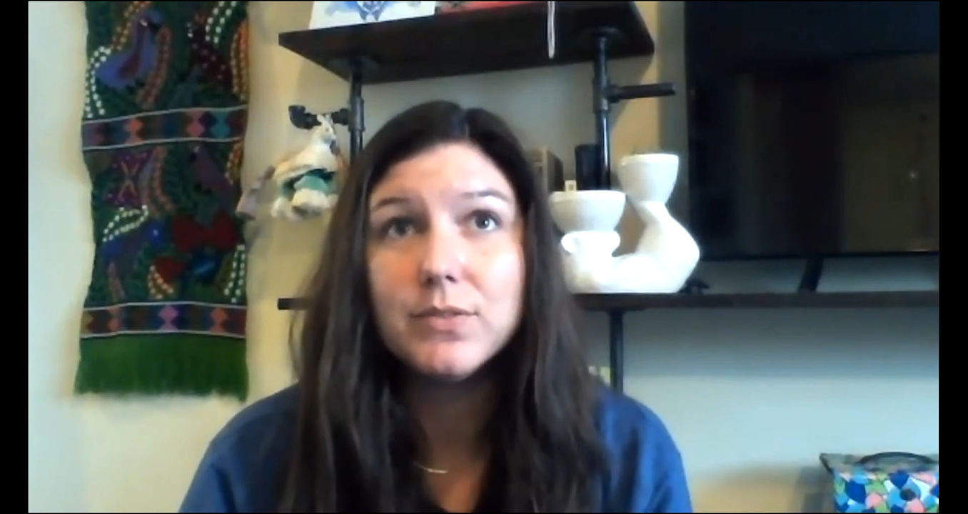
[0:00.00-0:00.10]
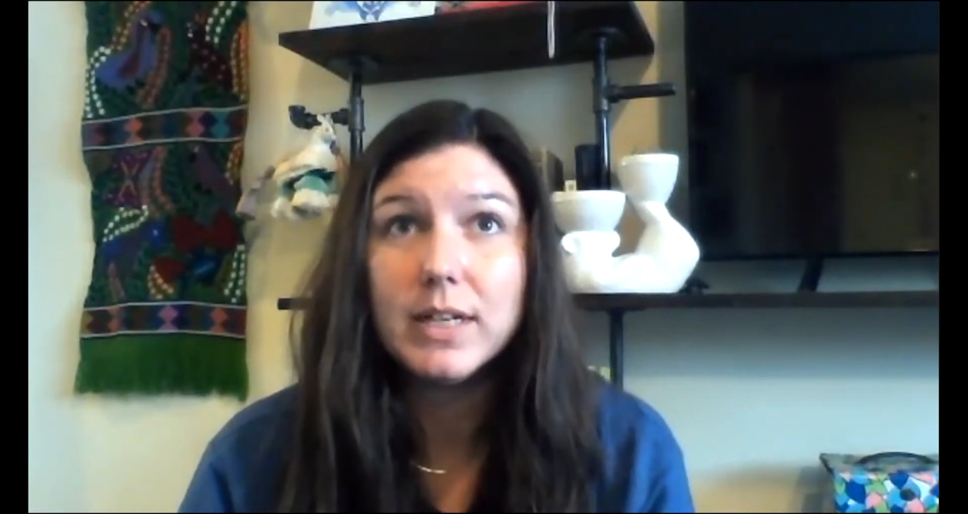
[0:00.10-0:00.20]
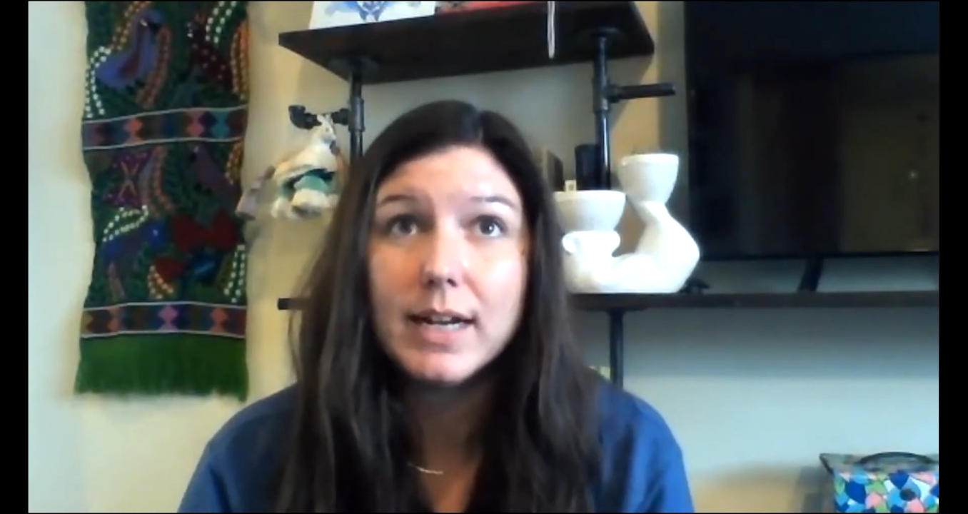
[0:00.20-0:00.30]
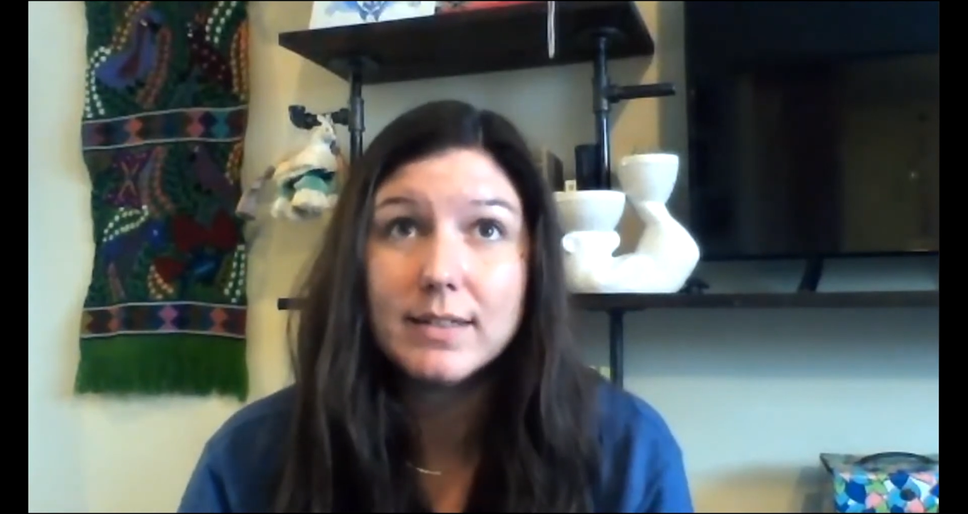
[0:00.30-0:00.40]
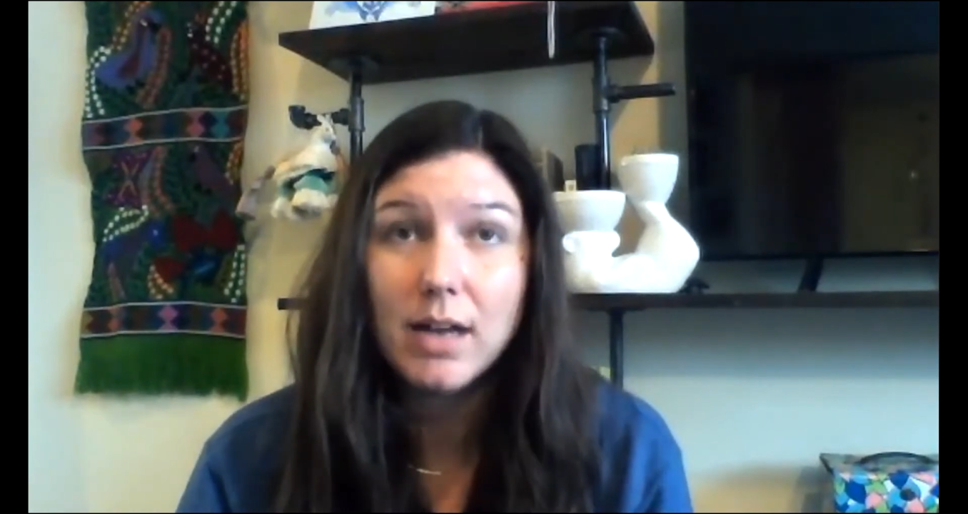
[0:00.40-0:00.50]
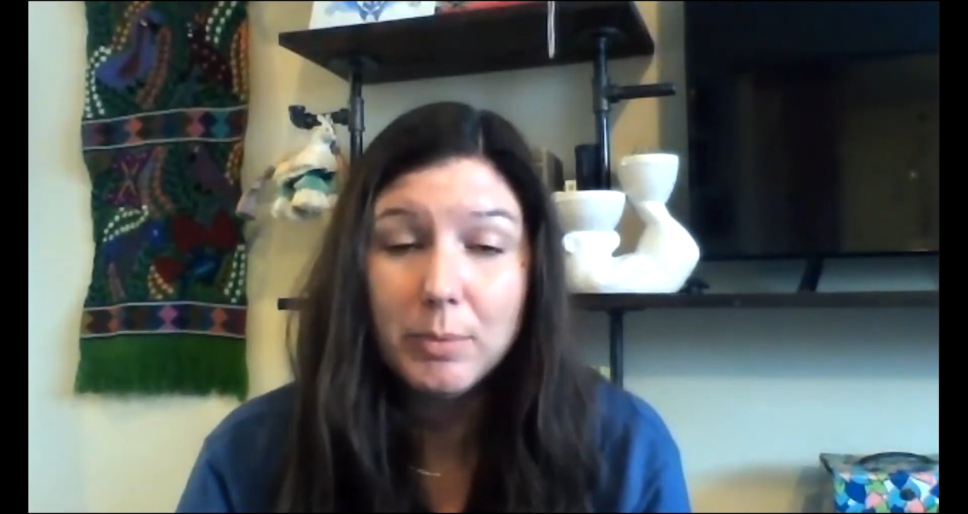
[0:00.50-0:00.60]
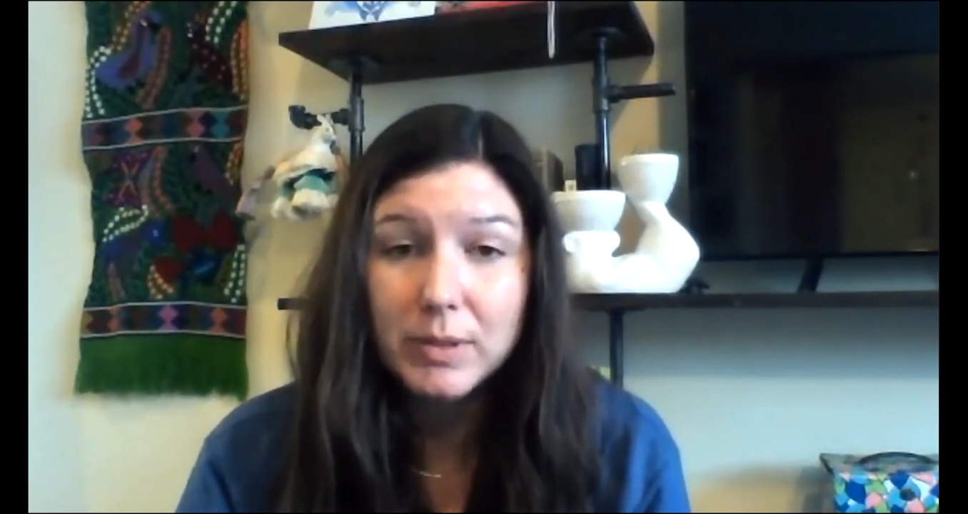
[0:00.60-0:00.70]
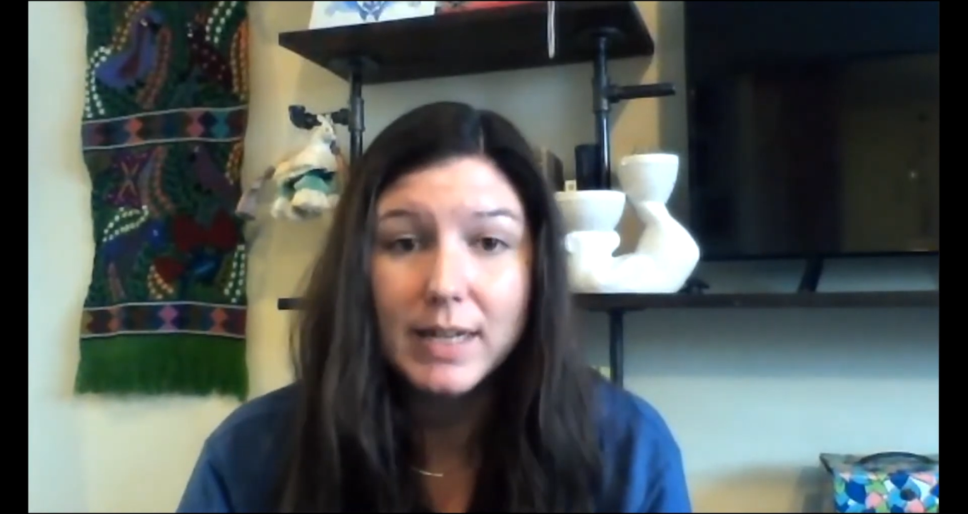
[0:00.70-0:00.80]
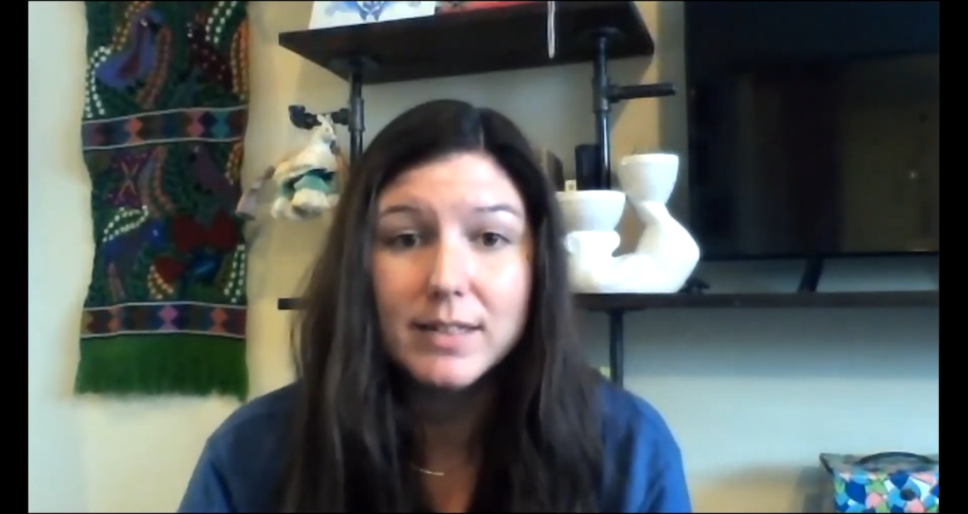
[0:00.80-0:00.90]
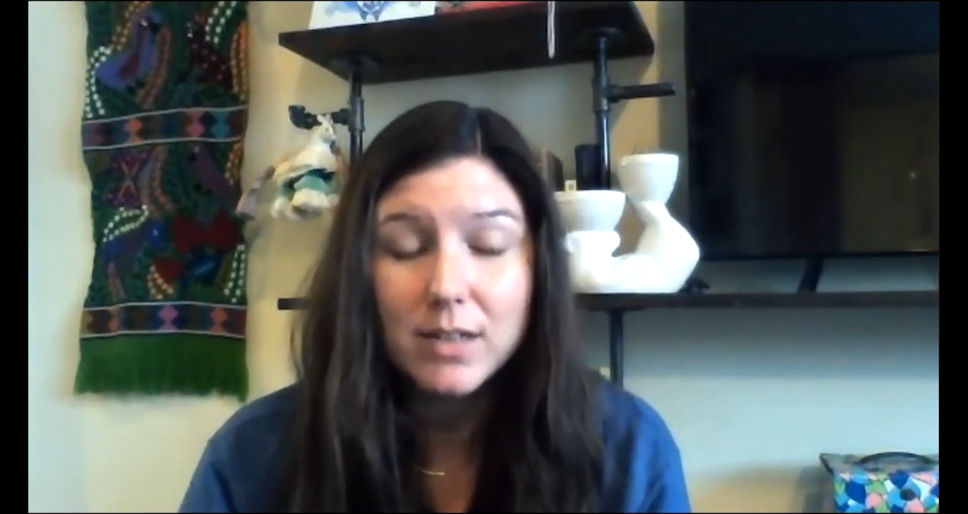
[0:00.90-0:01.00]
for the next couple
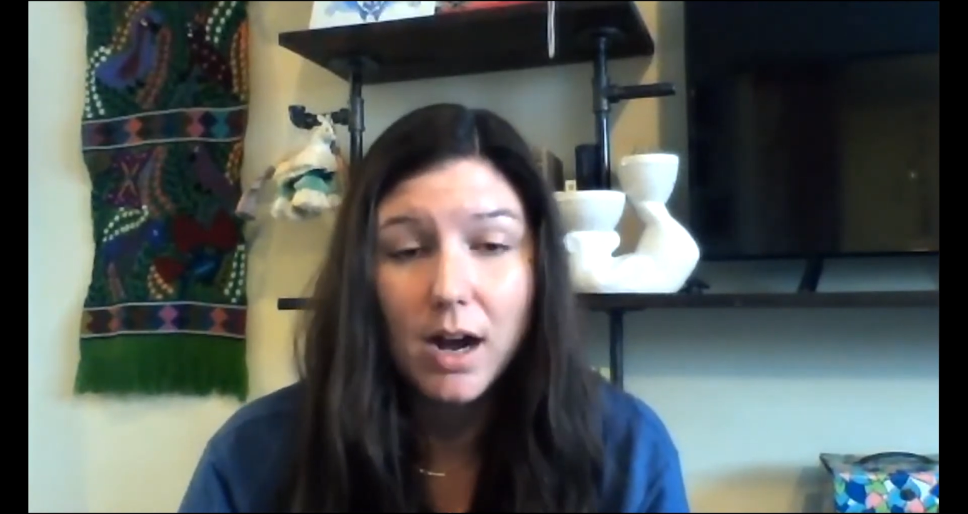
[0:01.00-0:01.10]
of days